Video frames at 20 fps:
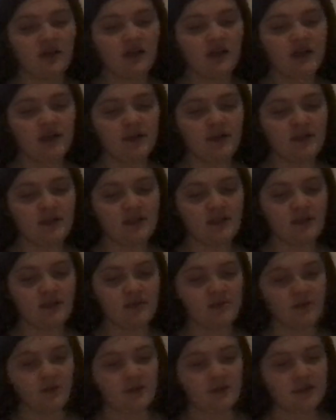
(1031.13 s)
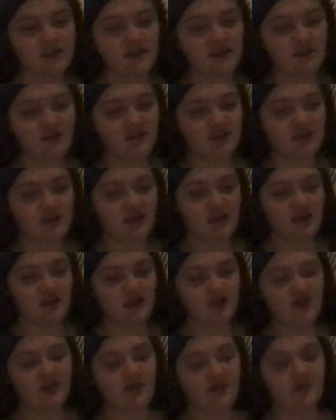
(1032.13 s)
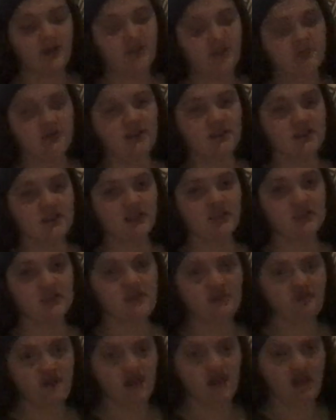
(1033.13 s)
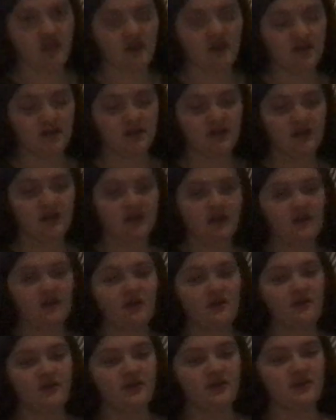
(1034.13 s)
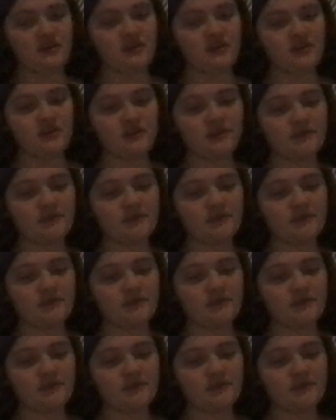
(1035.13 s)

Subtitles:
to put Psalms 117 in your notebooks because this is a really good verse.